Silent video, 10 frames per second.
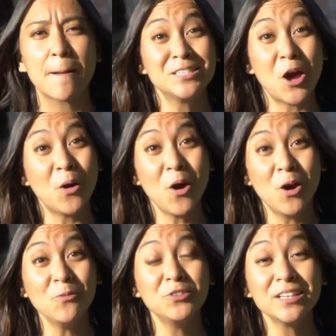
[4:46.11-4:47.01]
So
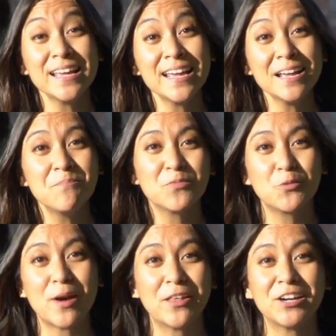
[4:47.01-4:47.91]
hopefully
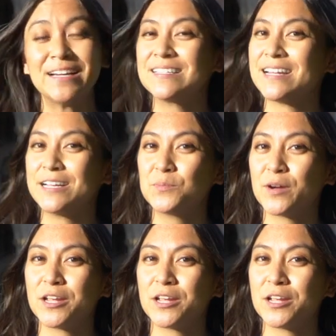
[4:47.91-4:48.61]
the weather is nice